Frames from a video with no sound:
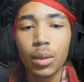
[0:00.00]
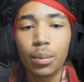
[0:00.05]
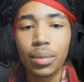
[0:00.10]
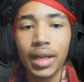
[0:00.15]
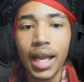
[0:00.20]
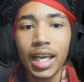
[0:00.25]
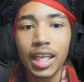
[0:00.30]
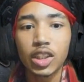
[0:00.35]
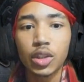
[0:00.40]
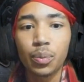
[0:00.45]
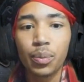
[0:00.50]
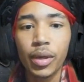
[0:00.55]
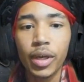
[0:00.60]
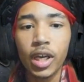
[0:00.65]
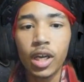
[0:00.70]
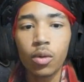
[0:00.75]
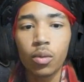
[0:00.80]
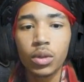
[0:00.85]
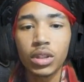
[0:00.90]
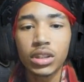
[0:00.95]
the black
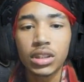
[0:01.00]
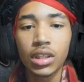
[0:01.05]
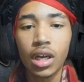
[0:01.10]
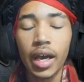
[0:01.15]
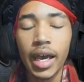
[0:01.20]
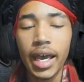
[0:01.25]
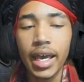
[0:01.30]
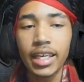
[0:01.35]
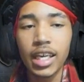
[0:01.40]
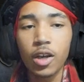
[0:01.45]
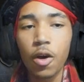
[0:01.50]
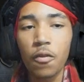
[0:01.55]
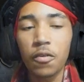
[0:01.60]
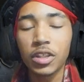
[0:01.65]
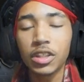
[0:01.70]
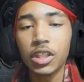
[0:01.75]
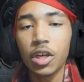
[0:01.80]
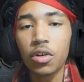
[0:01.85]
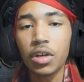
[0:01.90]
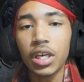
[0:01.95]
spear we saw hanging over
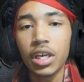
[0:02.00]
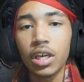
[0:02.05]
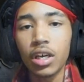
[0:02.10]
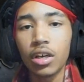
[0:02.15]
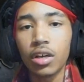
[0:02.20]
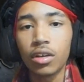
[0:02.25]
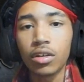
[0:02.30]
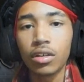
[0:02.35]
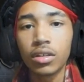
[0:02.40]
Tokyo.